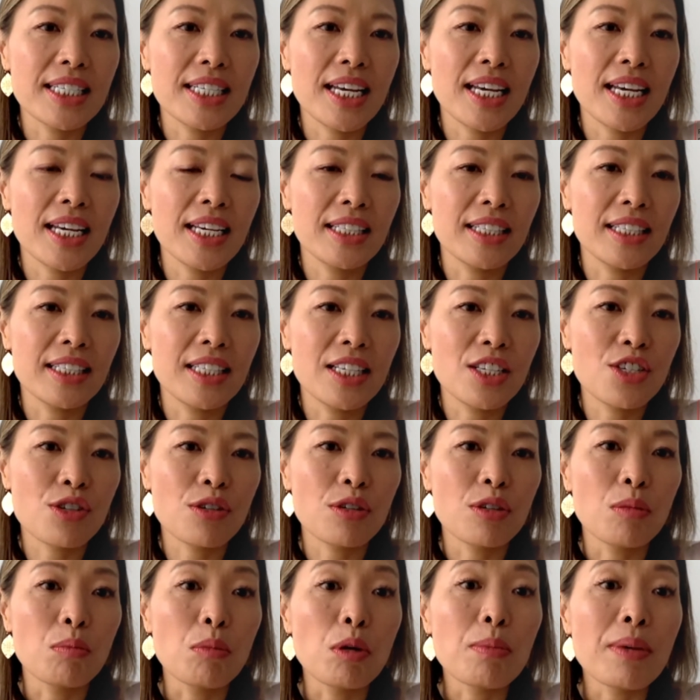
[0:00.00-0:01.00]
today in the
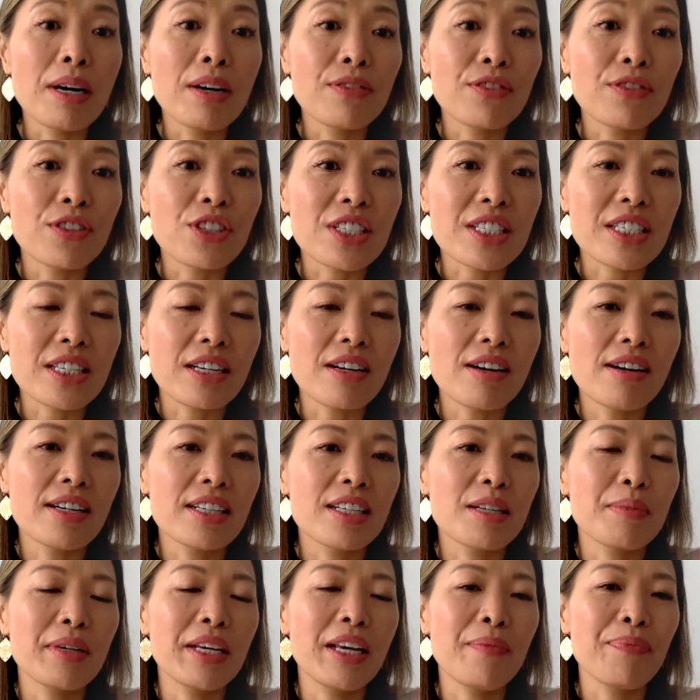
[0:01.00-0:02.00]
digital mobile first
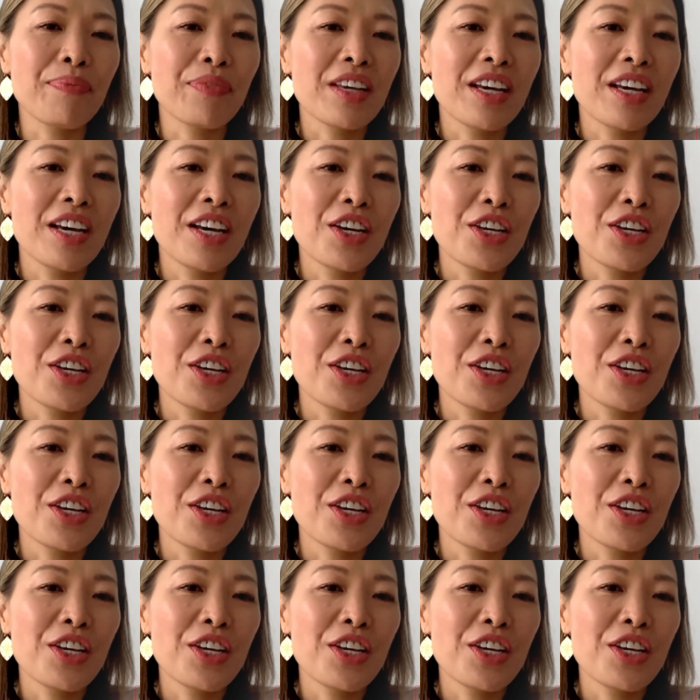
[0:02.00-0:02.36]
economy,